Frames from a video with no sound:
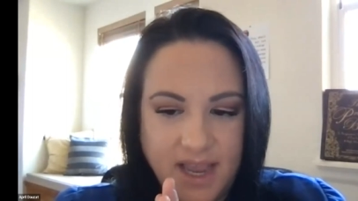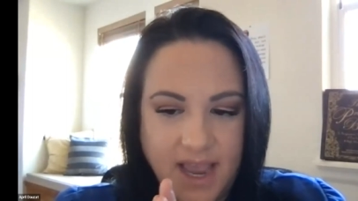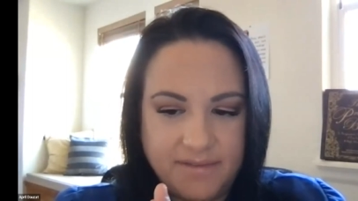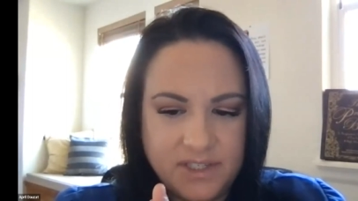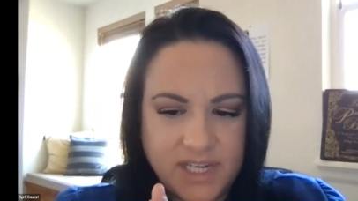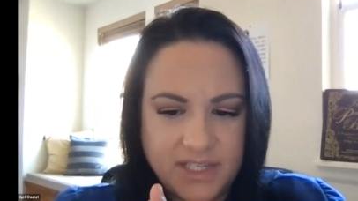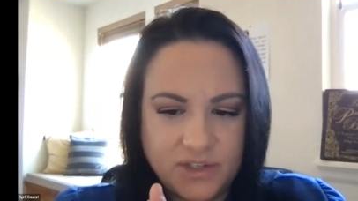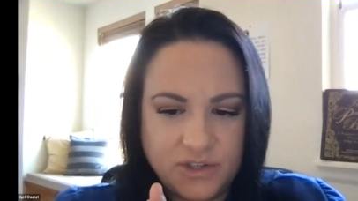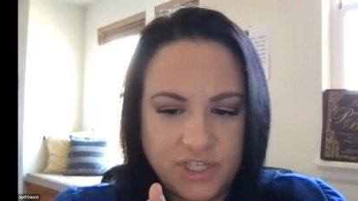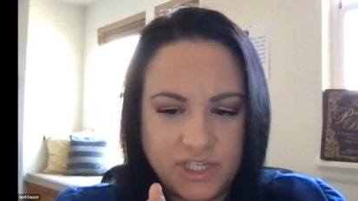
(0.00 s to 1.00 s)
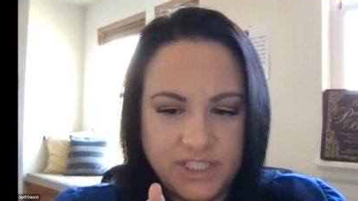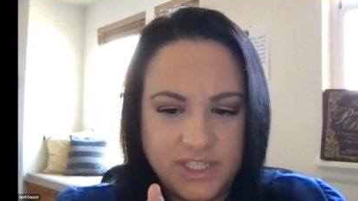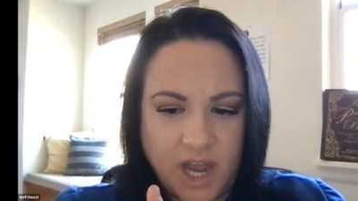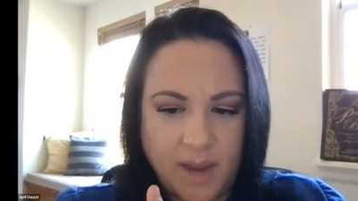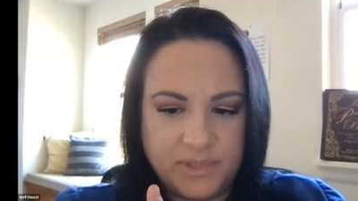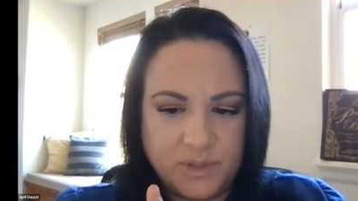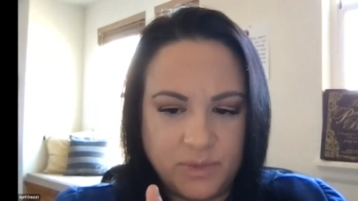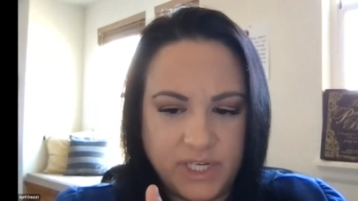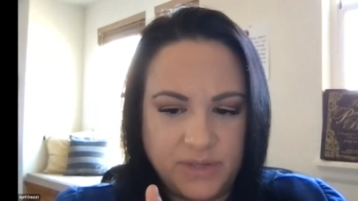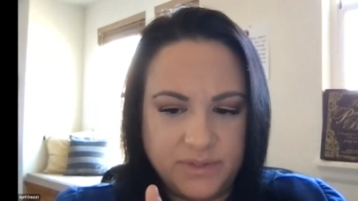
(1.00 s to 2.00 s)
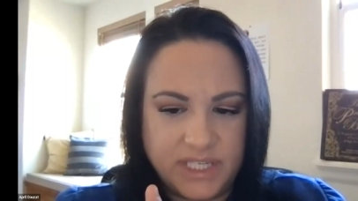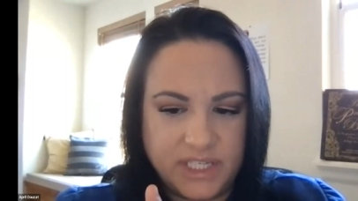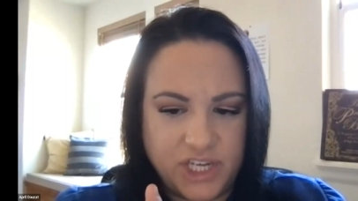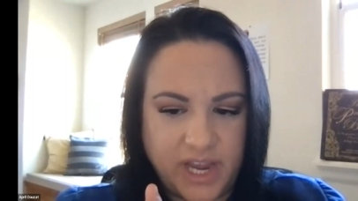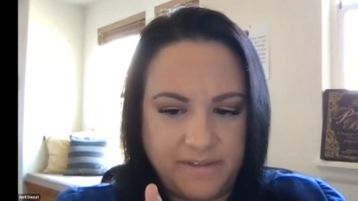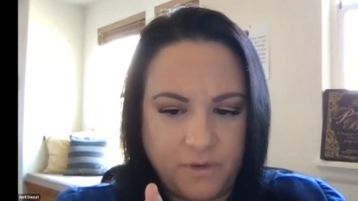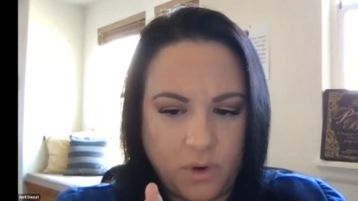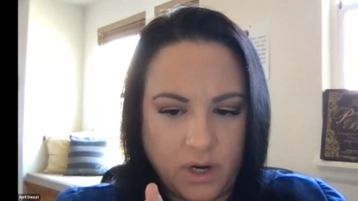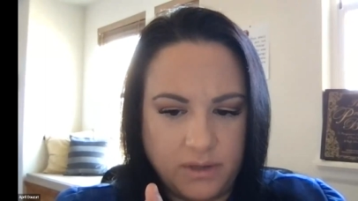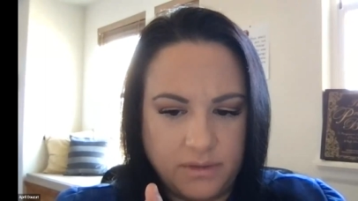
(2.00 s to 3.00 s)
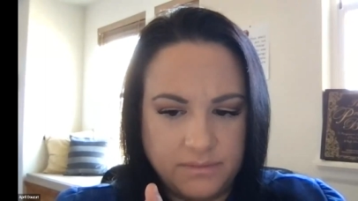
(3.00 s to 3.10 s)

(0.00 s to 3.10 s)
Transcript: advertisers should adopt when using GA4?